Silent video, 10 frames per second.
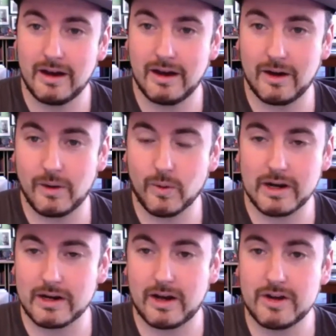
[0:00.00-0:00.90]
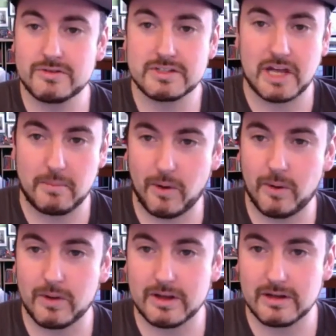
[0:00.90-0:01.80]
oriented countries like
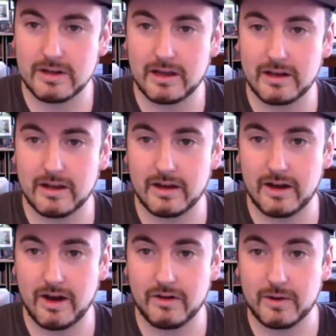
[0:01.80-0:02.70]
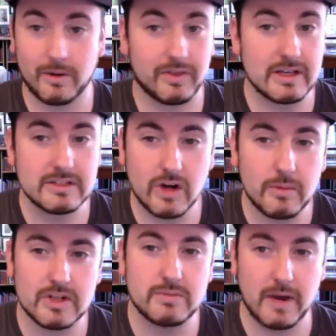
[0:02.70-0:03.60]
Poland and Hungary, where things aren't
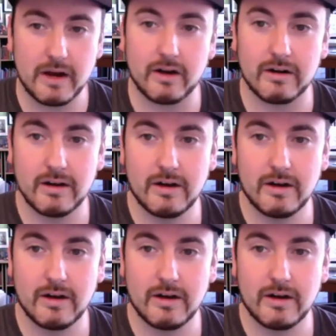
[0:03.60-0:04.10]
much better.